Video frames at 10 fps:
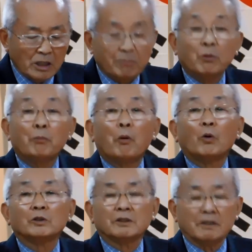his
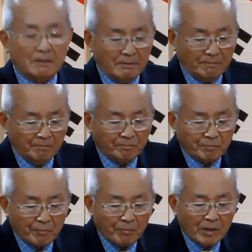proposal,
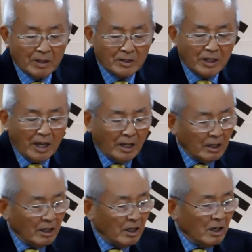saying,